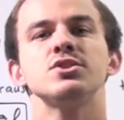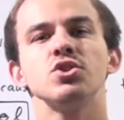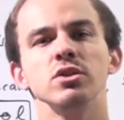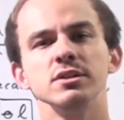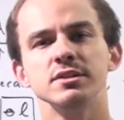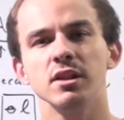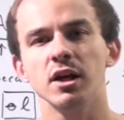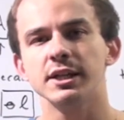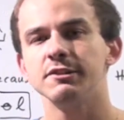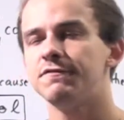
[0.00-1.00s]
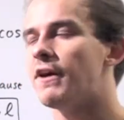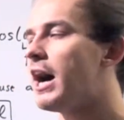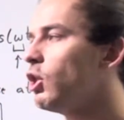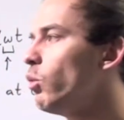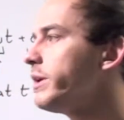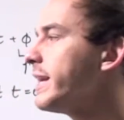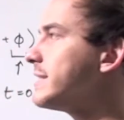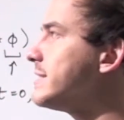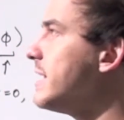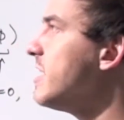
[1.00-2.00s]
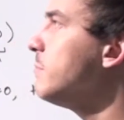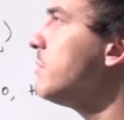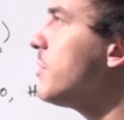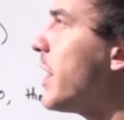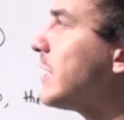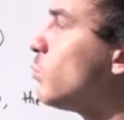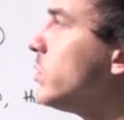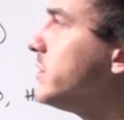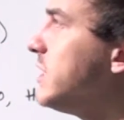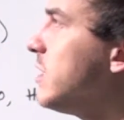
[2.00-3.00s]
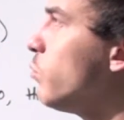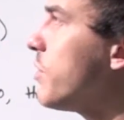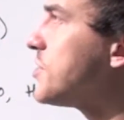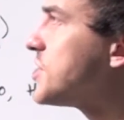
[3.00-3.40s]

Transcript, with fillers: So let's look at the following example that will deal with